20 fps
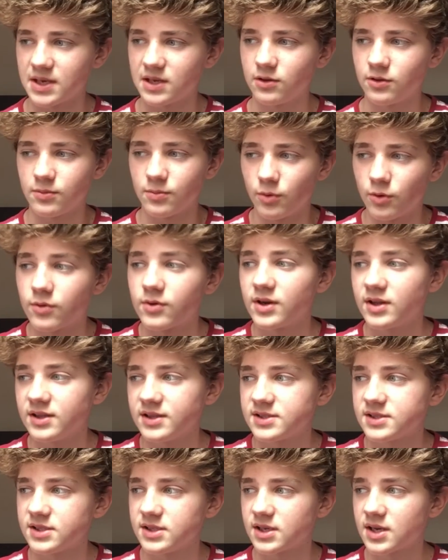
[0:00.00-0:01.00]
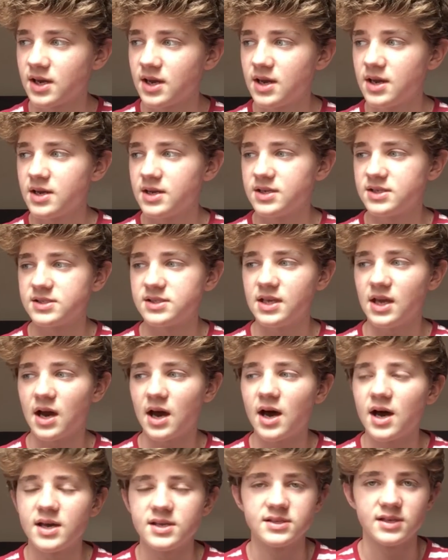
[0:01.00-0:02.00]
it look more realistic, is the
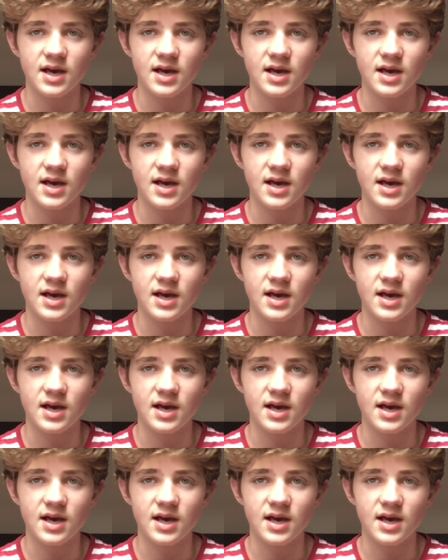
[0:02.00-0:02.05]
eyes.